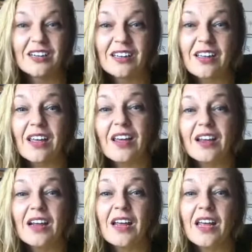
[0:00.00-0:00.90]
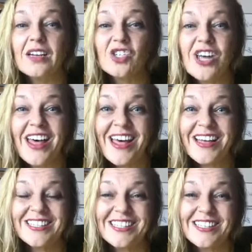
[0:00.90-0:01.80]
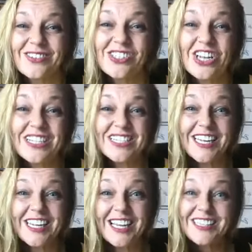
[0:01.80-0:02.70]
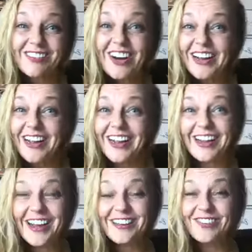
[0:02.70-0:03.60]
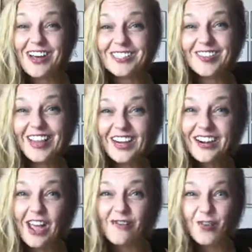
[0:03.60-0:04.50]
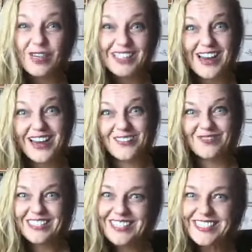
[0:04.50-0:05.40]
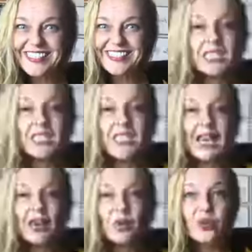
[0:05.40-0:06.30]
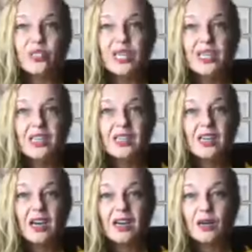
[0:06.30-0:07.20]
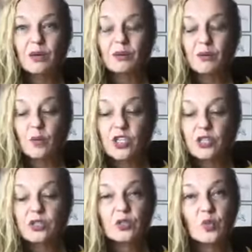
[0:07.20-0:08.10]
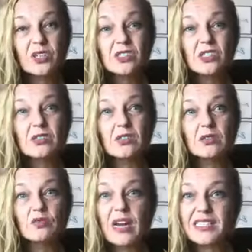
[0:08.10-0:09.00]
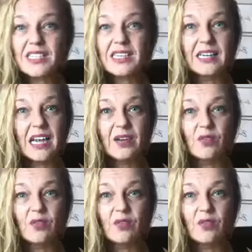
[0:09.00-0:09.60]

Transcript: Okay? Hey, Jess or Justin, guess what? I've lost my internet 4 times. Check out which of those words resonate